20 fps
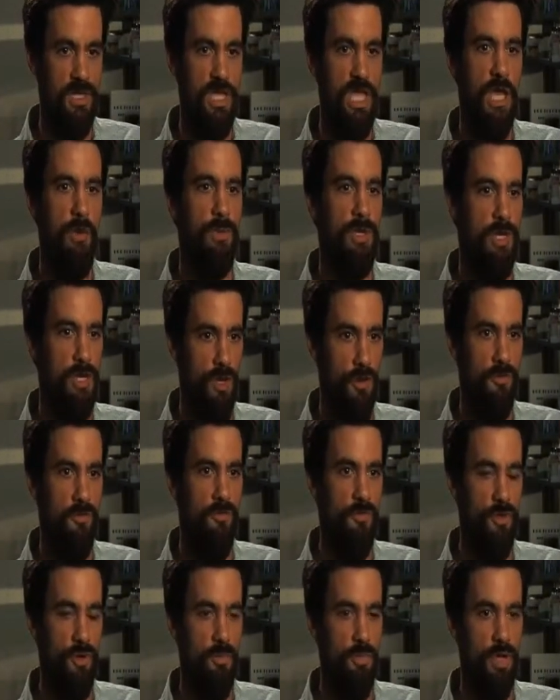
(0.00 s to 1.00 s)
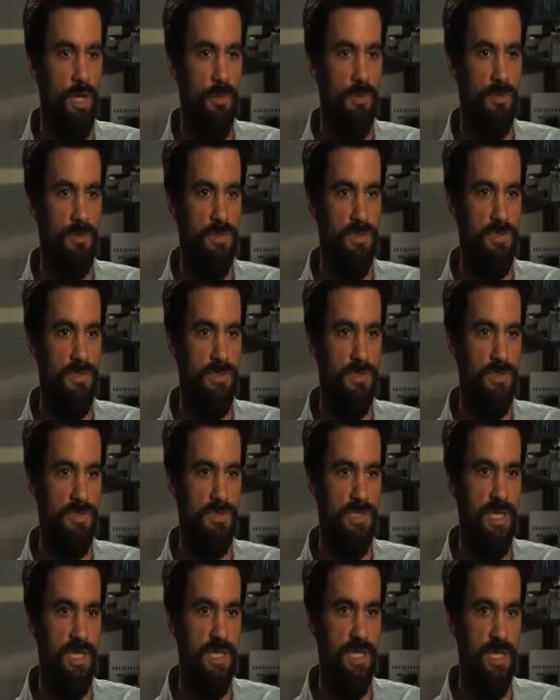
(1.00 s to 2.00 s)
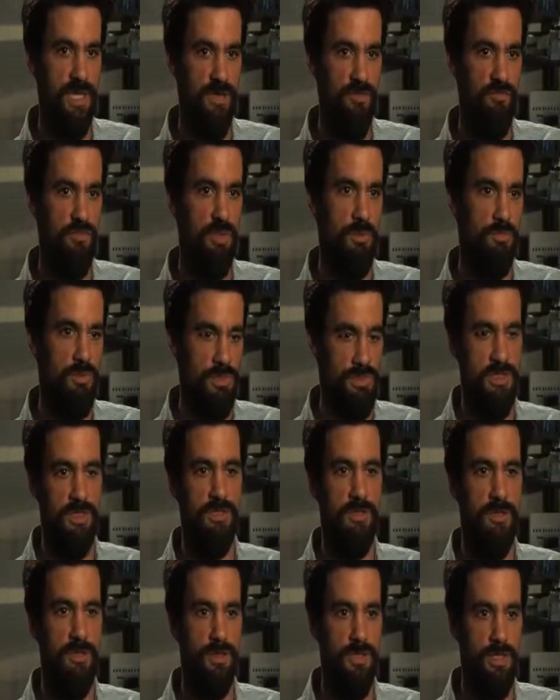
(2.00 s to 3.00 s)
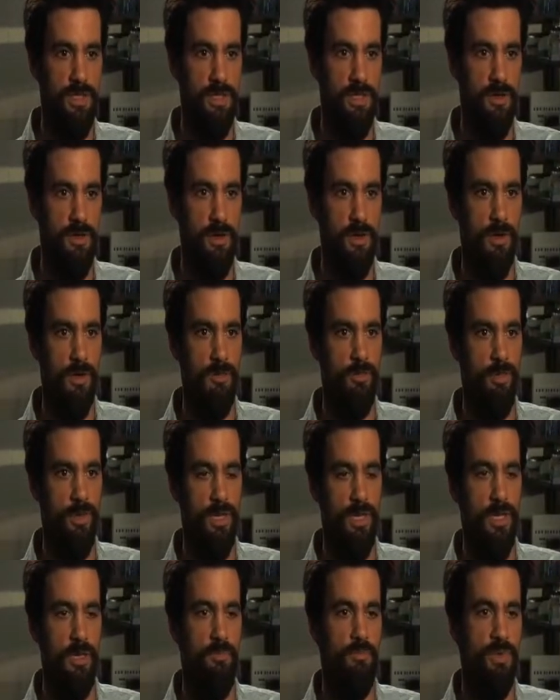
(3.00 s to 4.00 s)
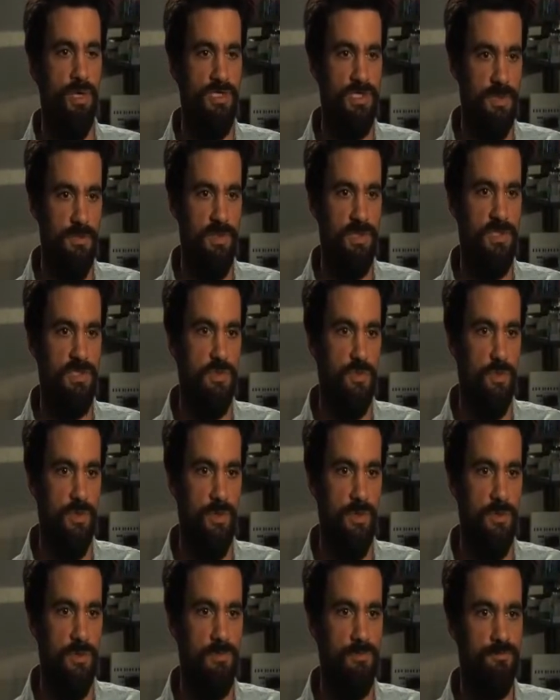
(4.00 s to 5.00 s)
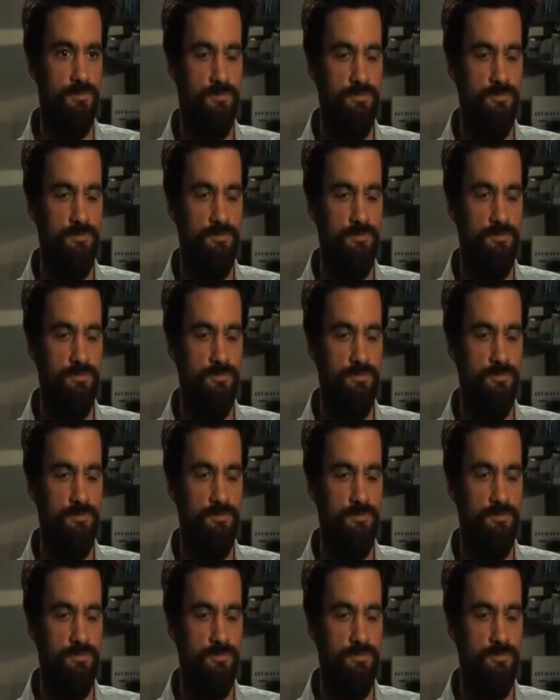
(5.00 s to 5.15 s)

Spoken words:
And we know that there are populations that have been particularly hit hard by some of this oil.